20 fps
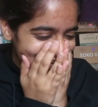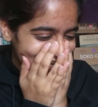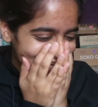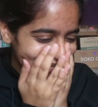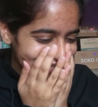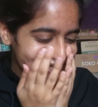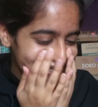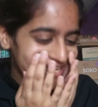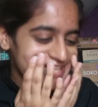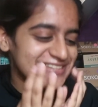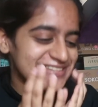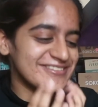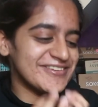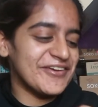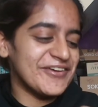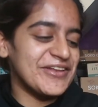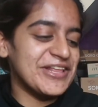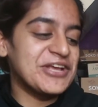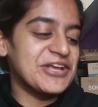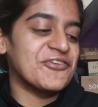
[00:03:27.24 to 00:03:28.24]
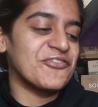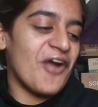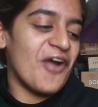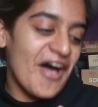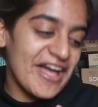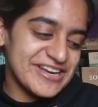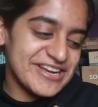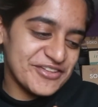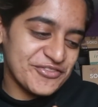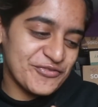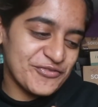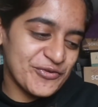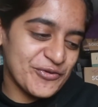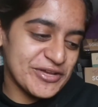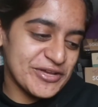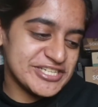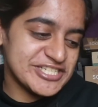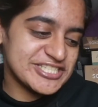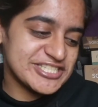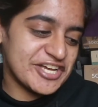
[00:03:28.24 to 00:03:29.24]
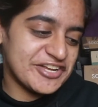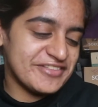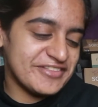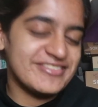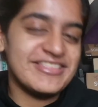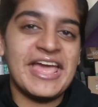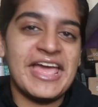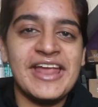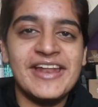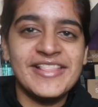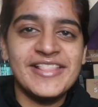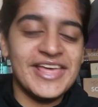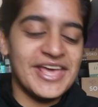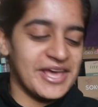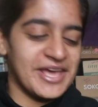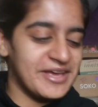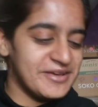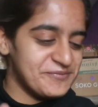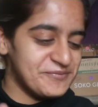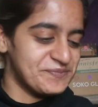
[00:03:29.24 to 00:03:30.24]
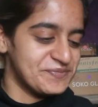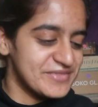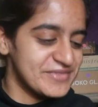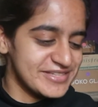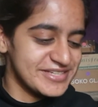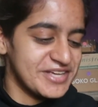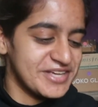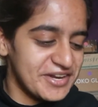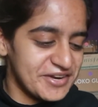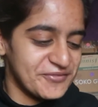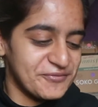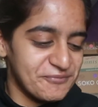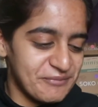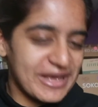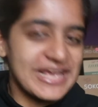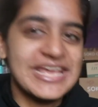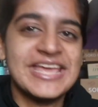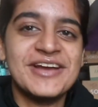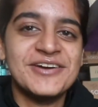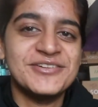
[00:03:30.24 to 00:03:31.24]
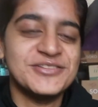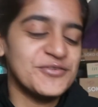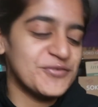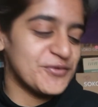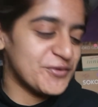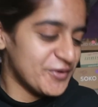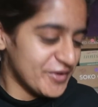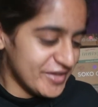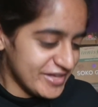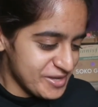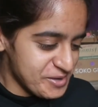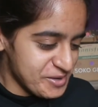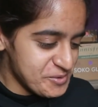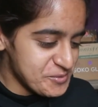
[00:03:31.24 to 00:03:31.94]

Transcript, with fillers: He didn't necessarily grind on the floor, he just kind of stayed there, kind of banging on the floor.